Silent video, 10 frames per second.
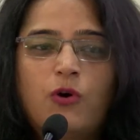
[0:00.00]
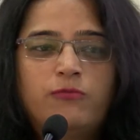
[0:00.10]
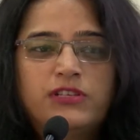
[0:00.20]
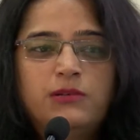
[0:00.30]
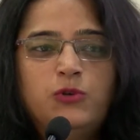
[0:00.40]

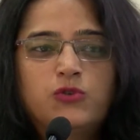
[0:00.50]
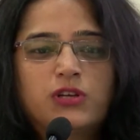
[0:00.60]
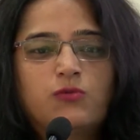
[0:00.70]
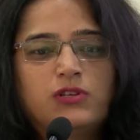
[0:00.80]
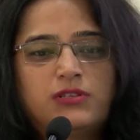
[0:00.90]
obviously
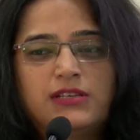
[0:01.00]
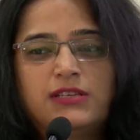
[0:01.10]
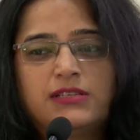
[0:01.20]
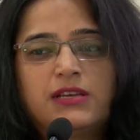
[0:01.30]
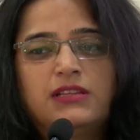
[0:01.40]
music was, as
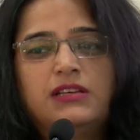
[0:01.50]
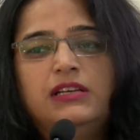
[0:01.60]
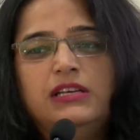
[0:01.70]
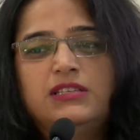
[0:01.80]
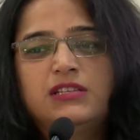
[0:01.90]
I said, the
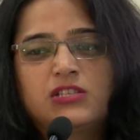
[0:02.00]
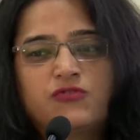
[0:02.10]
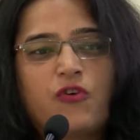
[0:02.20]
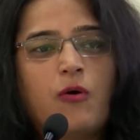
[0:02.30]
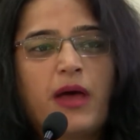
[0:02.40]
easiest
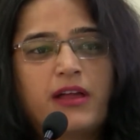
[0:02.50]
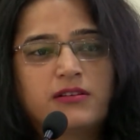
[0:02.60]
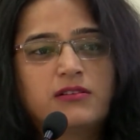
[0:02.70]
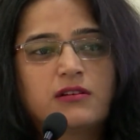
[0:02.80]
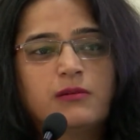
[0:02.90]
format
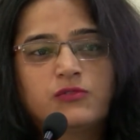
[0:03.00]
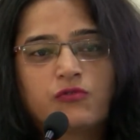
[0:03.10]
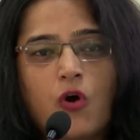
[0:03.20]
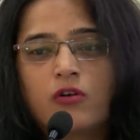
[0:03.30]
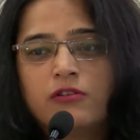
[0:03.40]
in terms
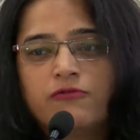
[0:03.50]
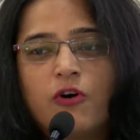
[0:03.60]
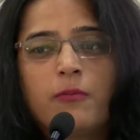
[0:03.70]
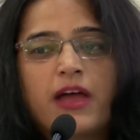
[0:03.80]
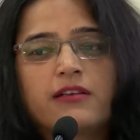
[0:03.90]
of content
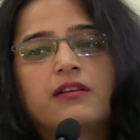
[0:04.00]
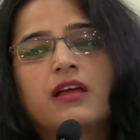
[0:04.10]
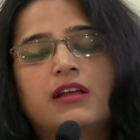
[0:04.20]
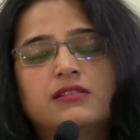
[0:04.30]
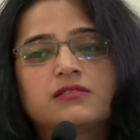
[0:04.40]
format, and
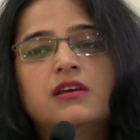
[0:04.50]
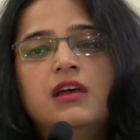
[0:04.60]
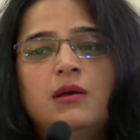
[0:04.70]
hence,